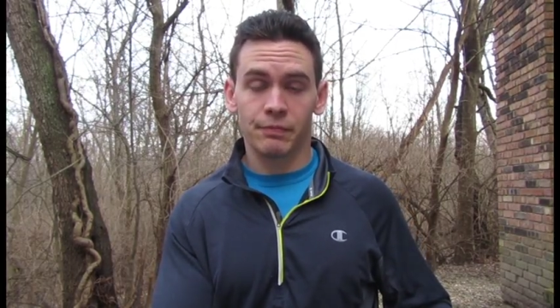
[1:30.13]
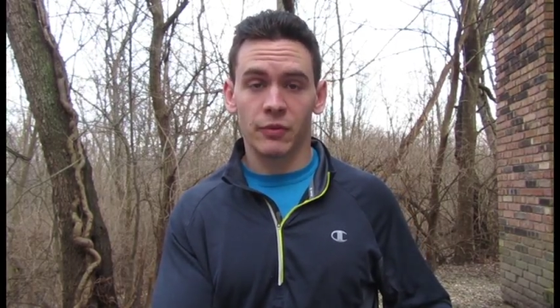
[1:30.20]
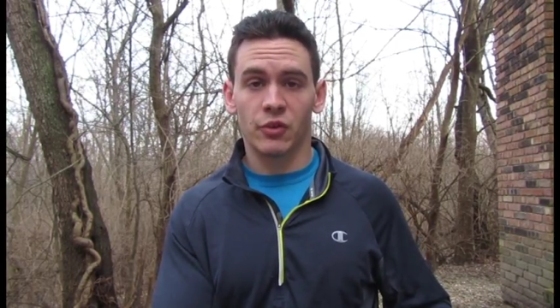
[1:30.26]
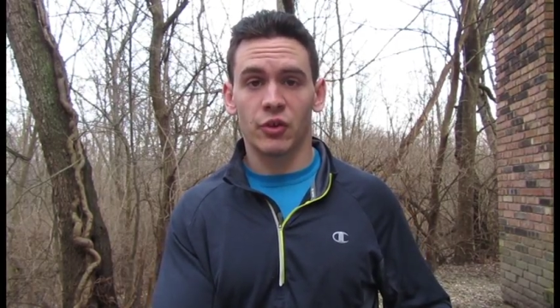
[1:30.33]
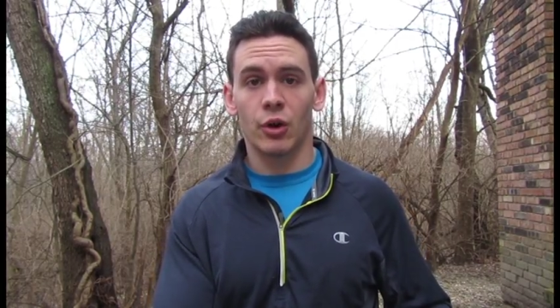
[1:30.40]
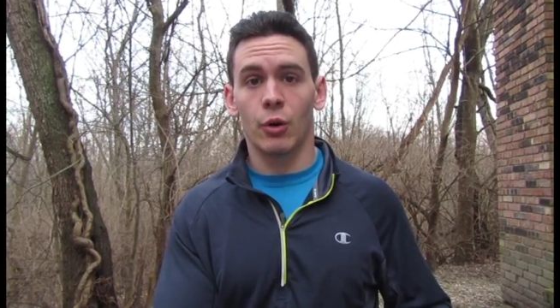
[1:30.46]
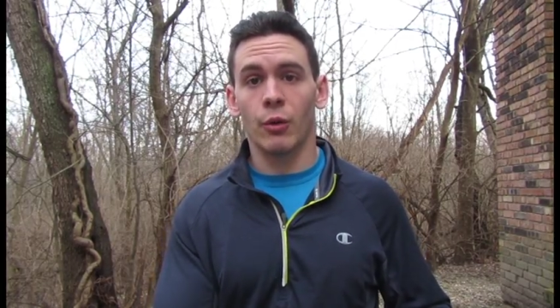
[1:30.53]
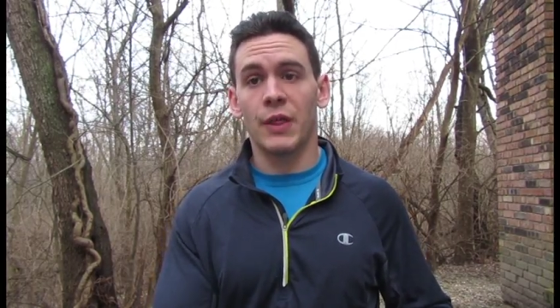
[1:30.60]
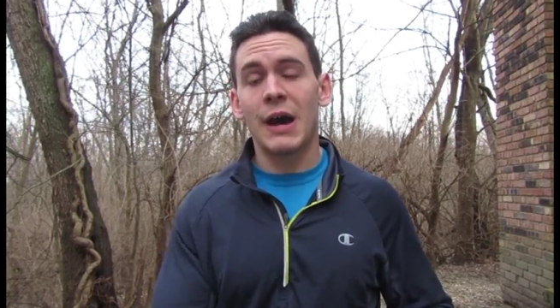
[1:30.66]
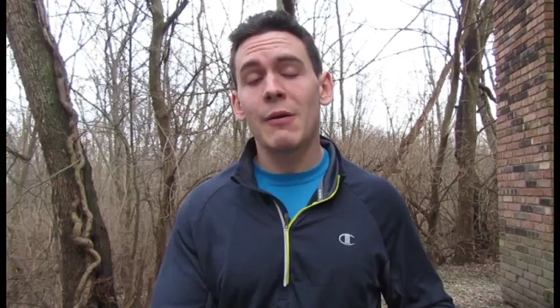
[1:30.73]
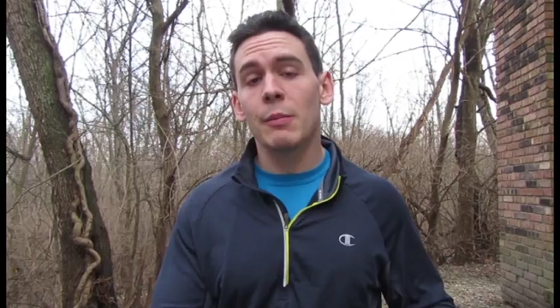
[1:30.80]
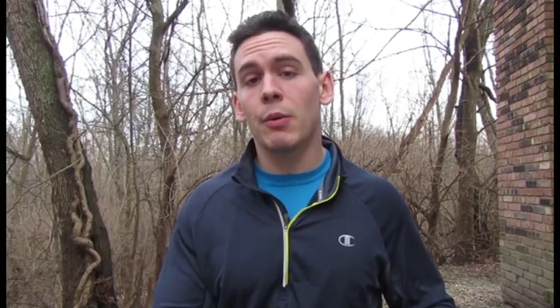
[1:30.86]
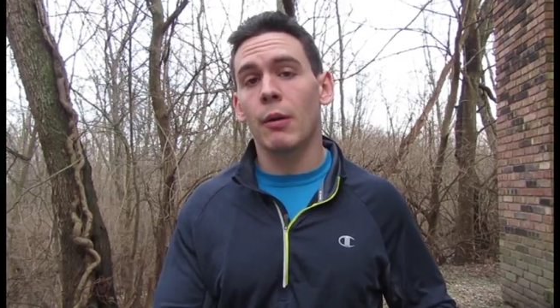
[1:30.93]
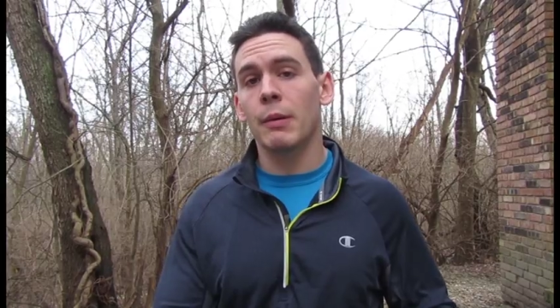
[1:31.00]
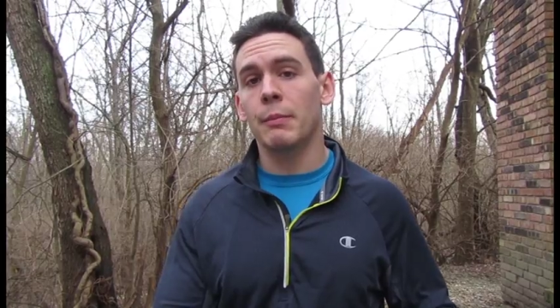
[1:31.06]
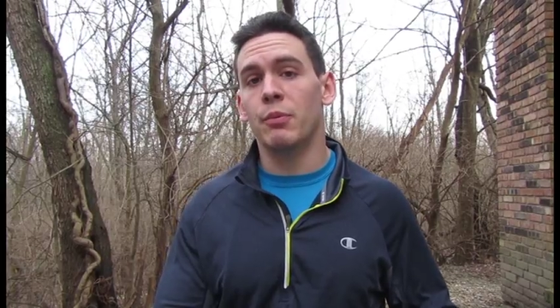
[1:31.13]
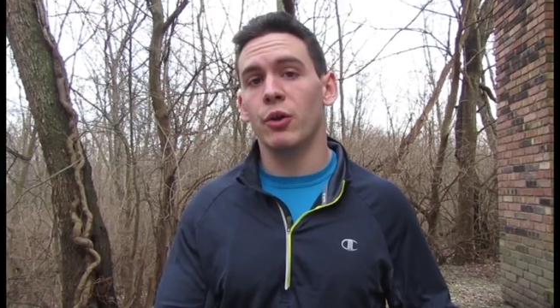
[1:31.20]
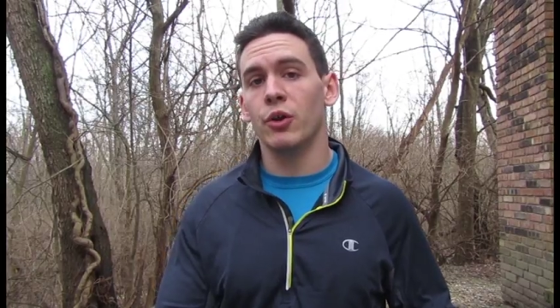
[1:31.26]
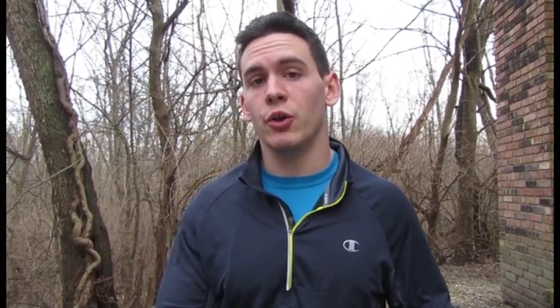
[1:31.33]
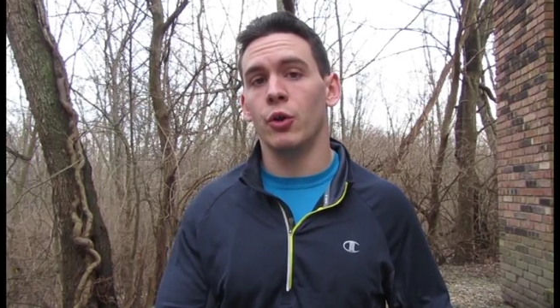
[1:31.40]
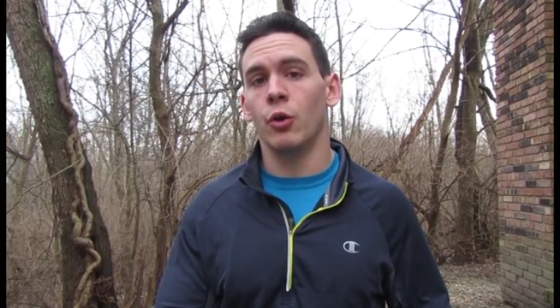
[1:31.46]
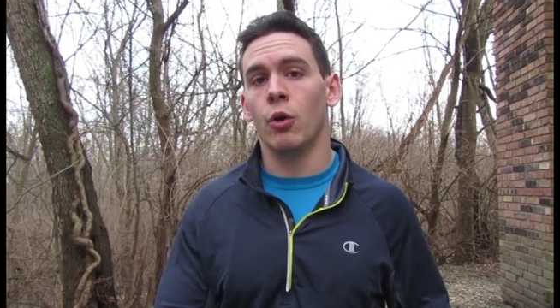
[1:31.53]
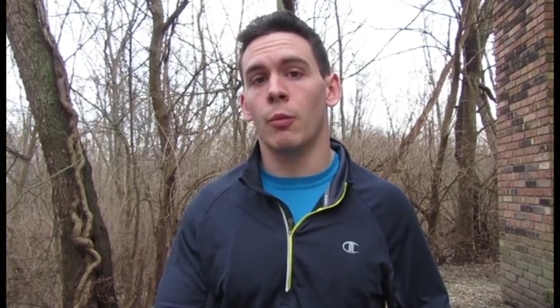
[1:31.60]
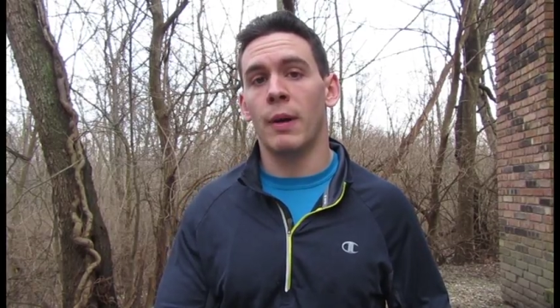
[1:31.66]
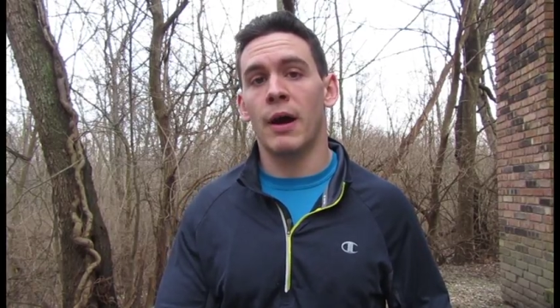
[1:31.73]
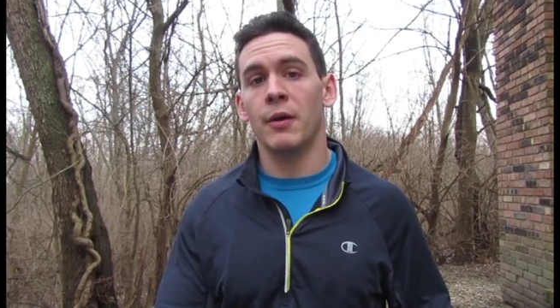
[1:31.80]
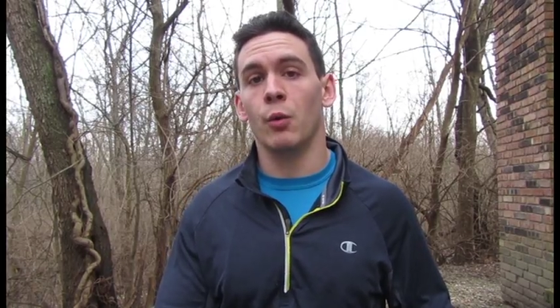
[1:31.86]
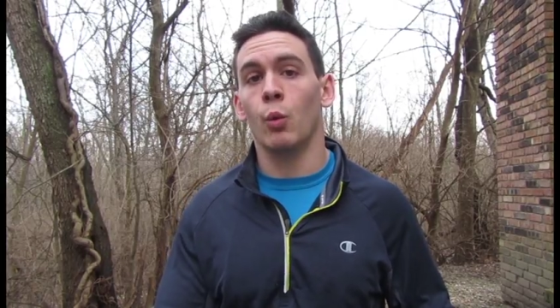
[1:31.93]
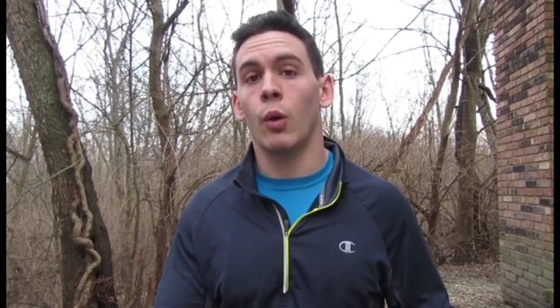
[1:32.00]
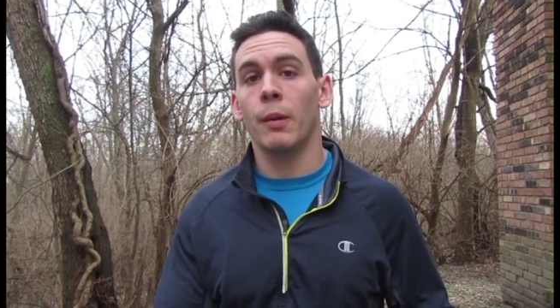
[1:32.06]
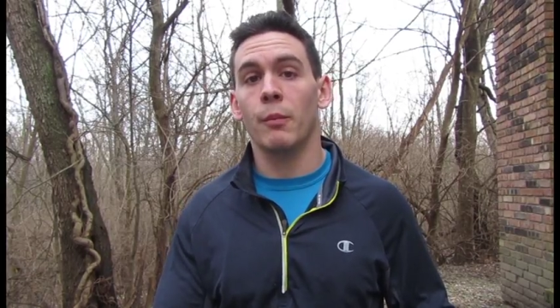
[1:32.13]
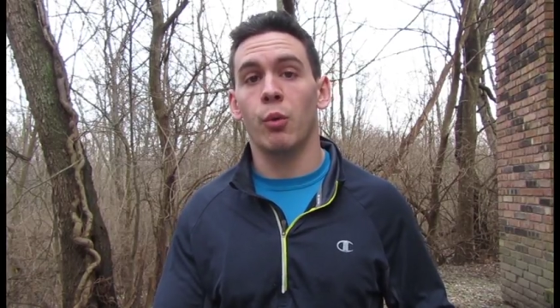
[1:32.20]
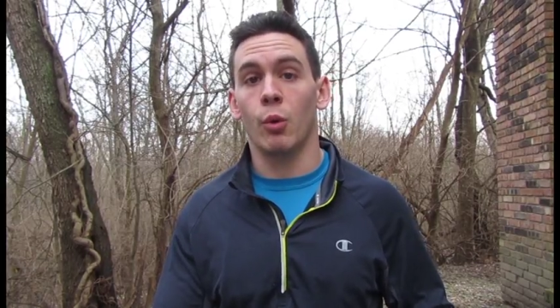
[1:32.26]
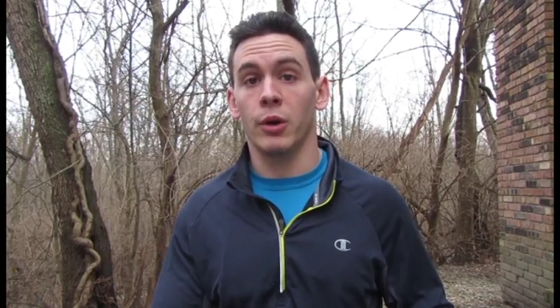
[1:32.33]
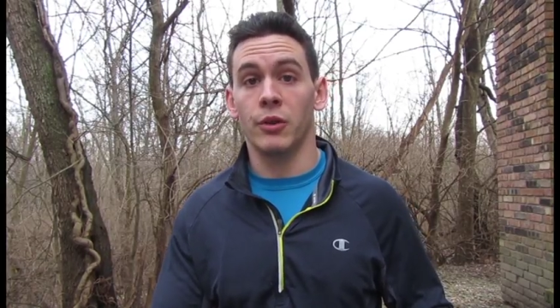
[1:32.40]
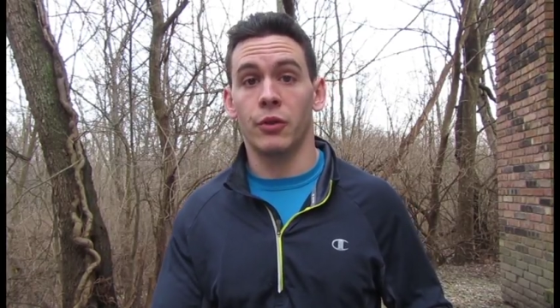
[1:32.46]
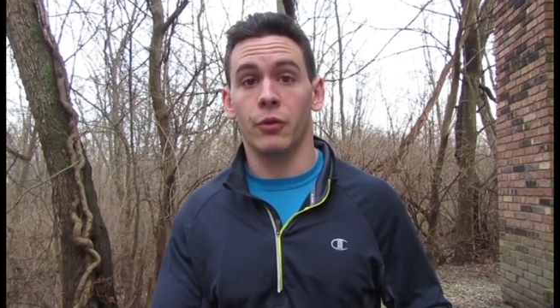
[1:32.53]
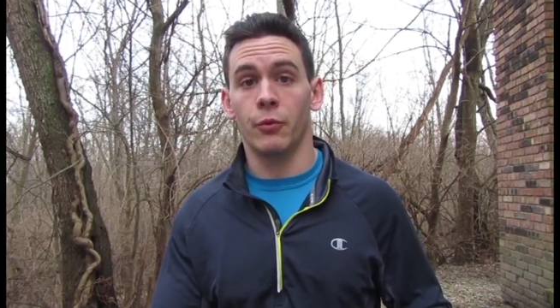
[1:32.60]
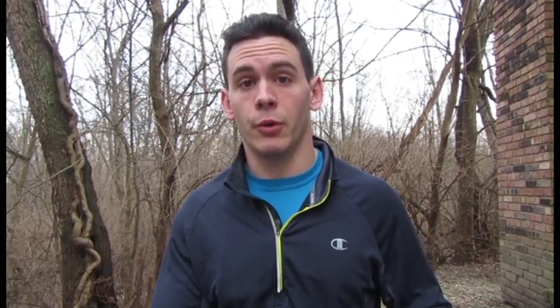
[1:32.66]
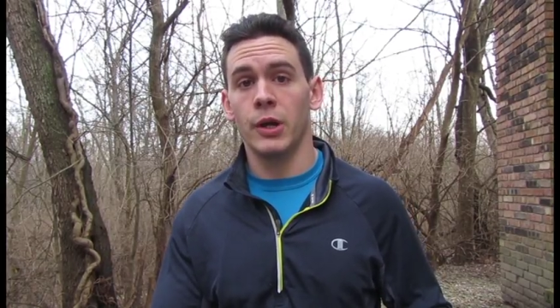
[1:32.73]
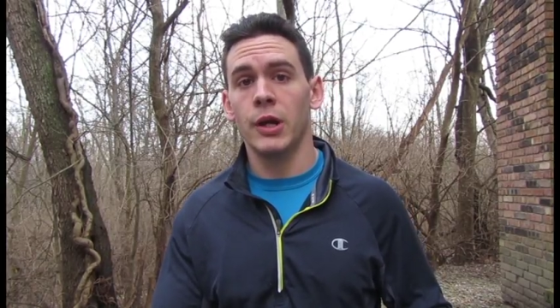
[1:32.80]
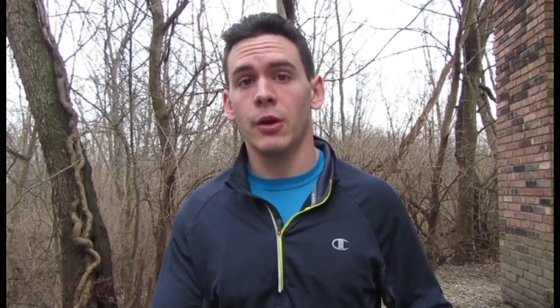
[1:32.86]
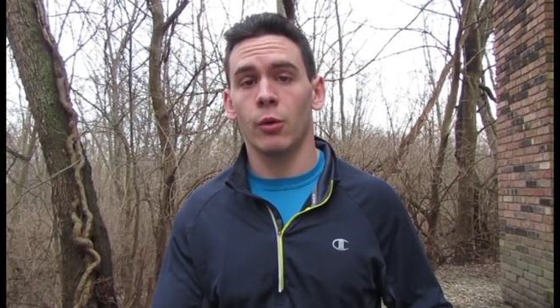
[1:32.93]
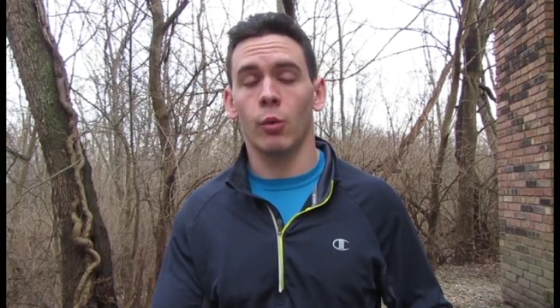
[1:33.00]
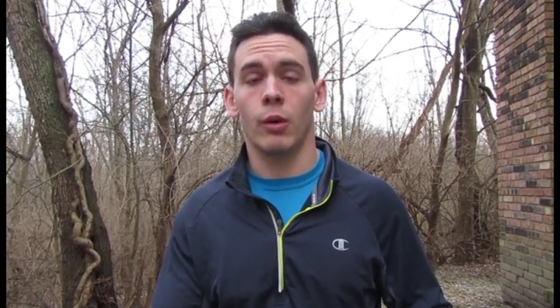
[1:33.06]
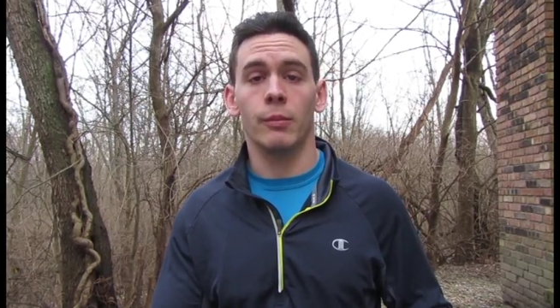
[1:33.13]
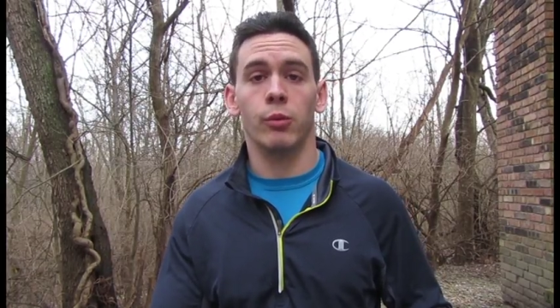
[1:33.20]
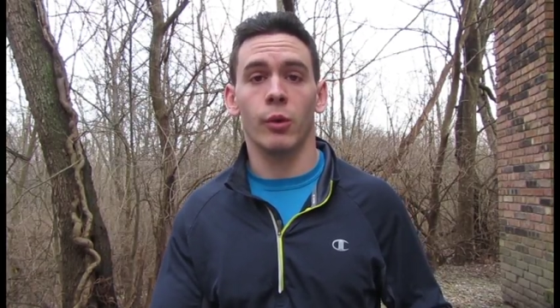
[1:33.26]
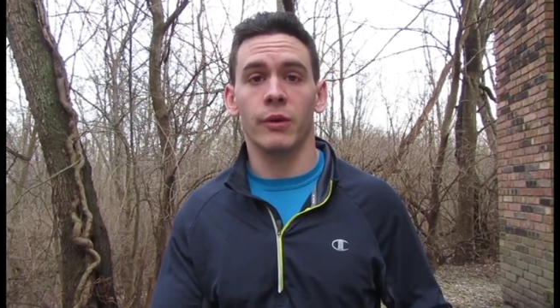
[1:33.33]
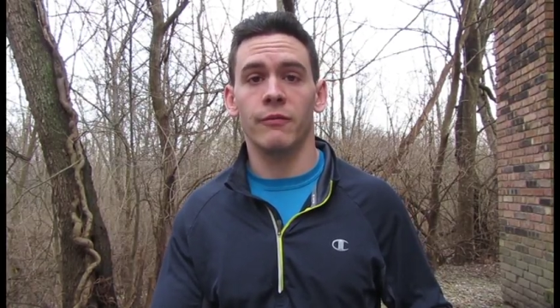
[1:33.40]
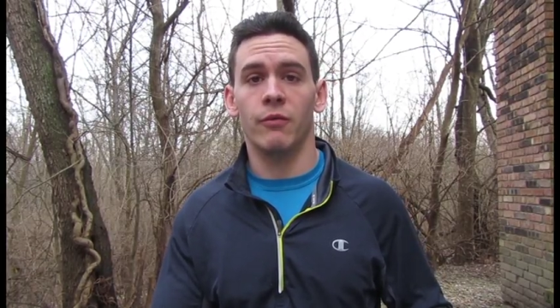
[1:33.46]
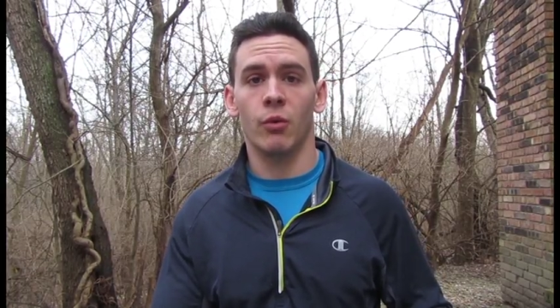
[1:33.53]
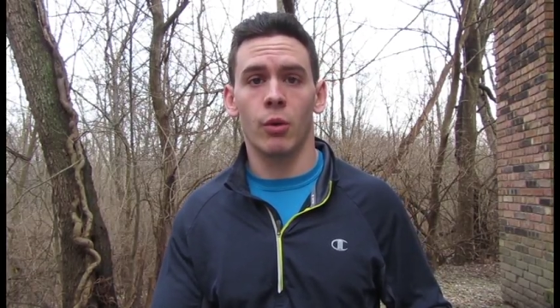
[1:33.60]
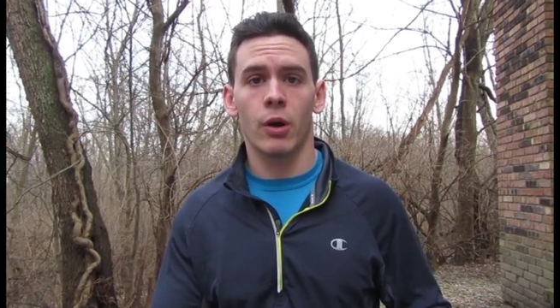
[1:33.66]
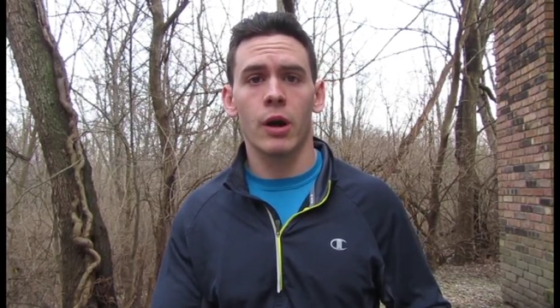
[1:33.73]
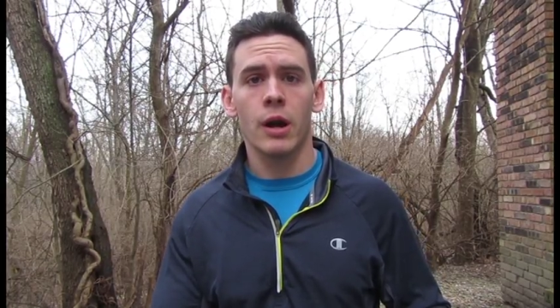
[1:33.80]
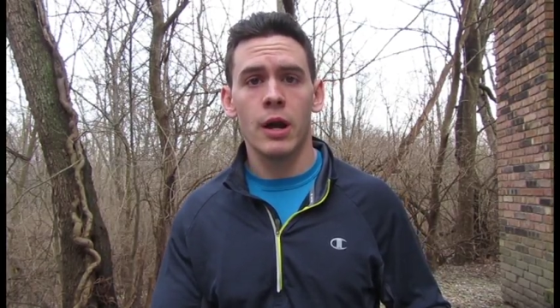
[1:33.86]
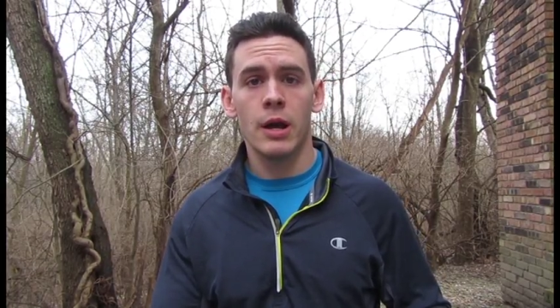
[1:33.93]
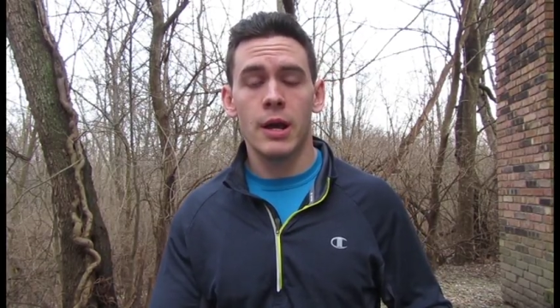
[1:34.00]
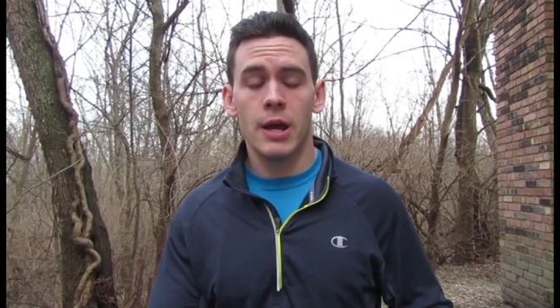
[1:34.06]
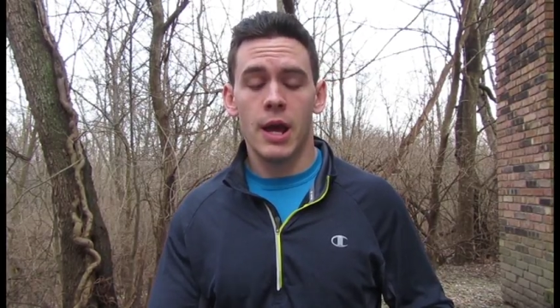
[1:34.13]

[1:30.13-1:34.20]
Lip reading: So that would probably put you around a 1.3 or 1.4.